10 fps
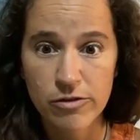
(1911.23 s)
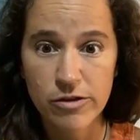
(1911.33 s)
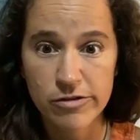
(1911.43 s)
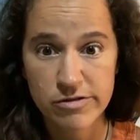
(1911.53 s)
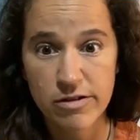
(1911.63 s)

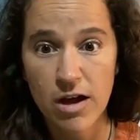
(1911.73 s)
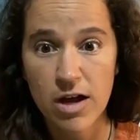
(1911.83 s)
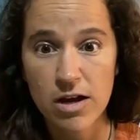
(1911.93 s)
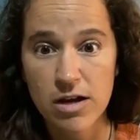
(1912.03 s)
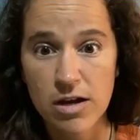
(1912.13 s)
the
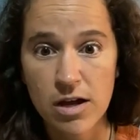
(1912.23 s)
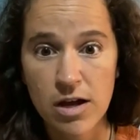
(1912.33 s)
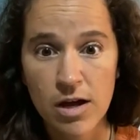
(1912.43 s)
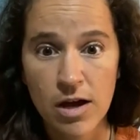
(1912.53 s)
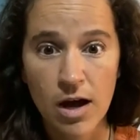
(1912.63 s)
sun?
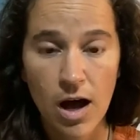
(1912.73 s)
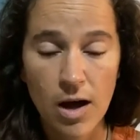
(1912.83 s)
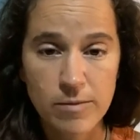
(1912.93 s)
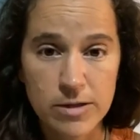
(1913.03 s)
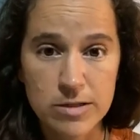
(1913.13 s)

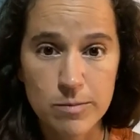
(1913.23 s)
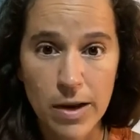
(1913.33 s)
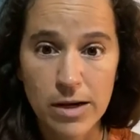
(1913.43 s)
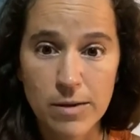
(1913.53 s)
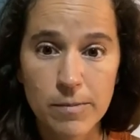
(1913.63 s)
because um,
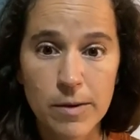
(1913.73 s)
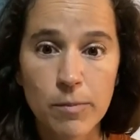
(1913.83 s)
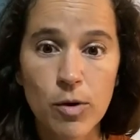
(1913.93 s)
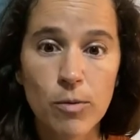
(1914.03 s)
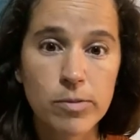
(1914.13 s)
many
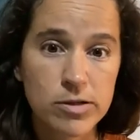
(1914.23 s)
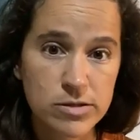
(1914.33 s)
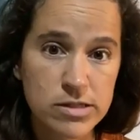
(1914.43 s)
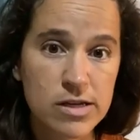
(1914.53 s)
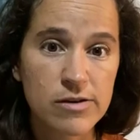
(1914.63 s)
people
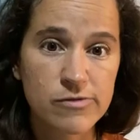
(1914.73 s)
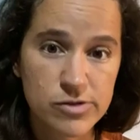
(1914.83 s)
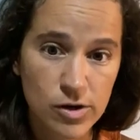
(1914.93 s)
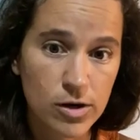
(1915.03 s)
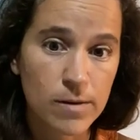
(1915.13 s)
perceive
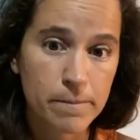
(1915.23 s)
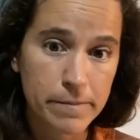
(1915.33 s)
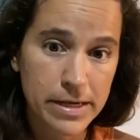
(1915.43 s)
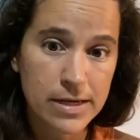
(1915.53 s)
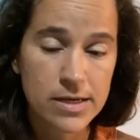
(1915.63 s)
certain
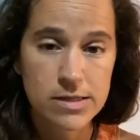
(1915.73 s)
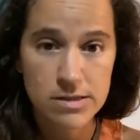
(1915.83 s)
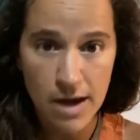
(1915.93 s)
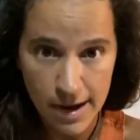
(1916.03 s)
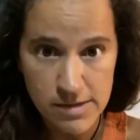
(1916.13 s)

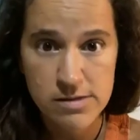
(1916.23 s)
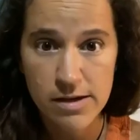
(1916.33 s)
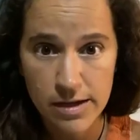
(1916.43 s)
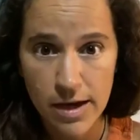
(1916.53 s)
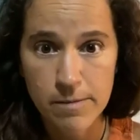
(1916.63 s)
beings as
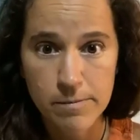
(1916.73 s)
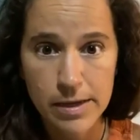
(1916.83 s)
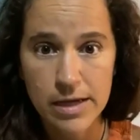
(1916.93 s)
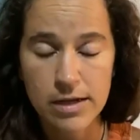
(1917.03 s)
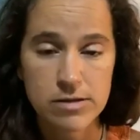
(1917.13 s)
again
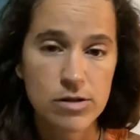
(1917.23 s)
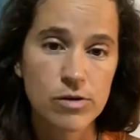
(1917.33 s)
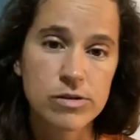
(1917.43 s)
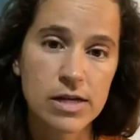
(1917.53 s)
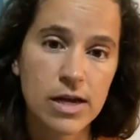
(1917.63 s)
being
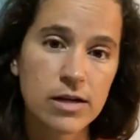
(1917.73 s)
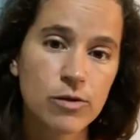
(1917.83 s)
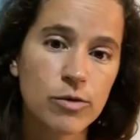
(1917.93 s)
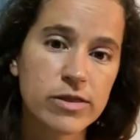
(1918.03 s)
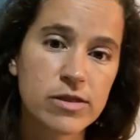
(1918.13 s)

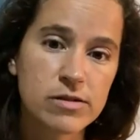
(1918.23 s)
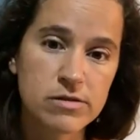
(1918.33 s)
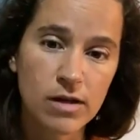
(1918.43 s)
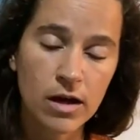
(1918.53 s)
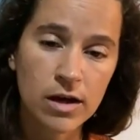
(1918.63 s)
associated with the
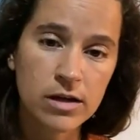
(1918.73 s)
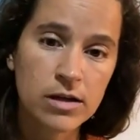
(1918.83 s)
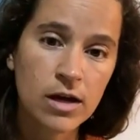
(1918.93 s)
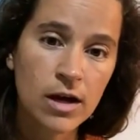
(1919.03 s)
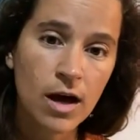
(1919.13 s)
sun.